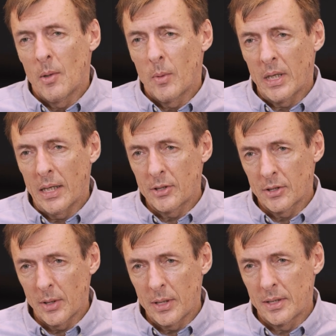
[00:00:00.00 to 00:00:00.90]
When I
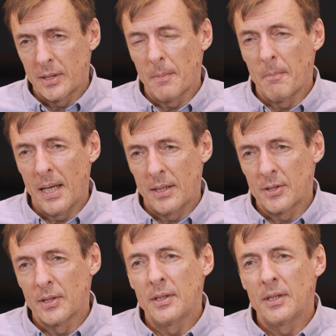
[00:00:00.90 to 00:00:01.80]
studied
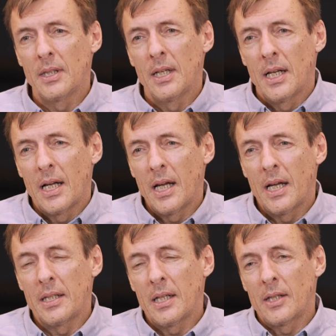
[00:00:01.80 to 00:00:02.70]
medicine
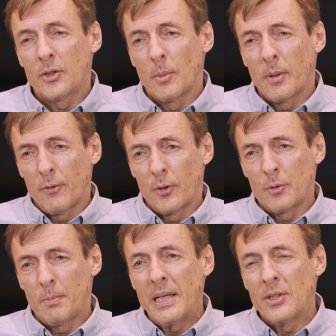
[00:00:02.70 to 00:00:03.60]
and I saw my
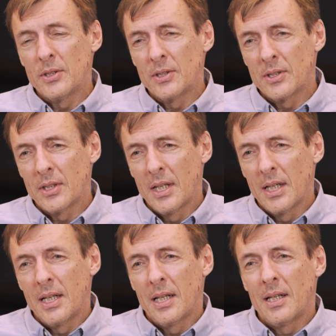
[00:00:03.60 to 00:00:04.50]
first patient,
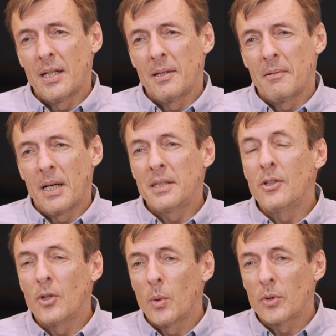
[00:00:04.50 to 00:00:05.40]
uh, I
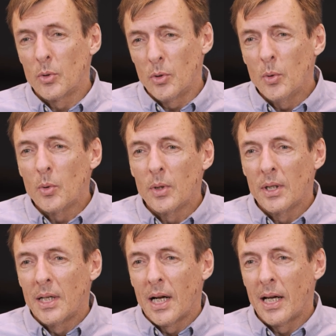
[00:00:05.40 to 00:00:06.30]
didn't know what to do.
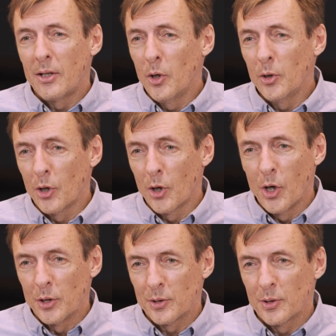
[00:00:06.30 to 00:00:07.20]
I learned a
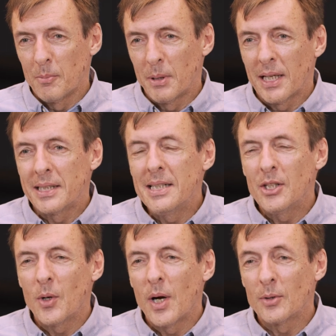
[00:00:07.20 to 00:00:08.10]
lot, but I didn't
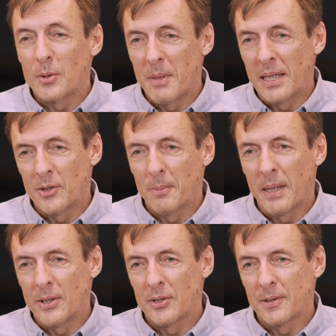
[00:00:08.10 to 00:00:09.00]
know how to manage a
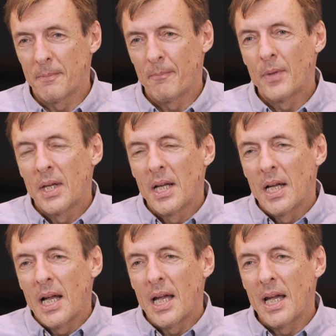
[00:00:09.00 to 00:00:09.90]
patient.
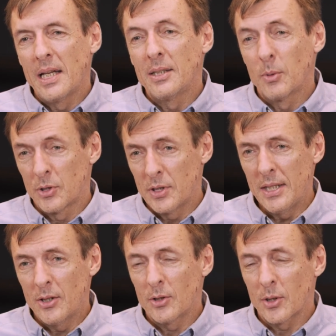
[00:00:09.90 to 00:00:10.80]
And there was a
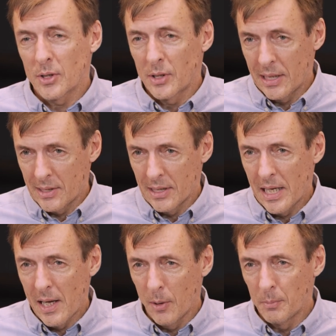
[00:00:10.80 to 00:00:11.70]
senior doctor that
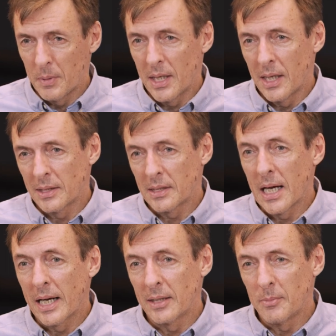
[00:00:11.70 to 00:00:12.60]
helped me and
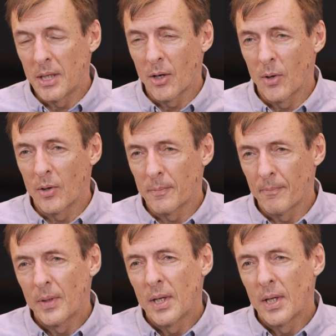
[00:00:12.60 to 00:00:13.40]
guided me along.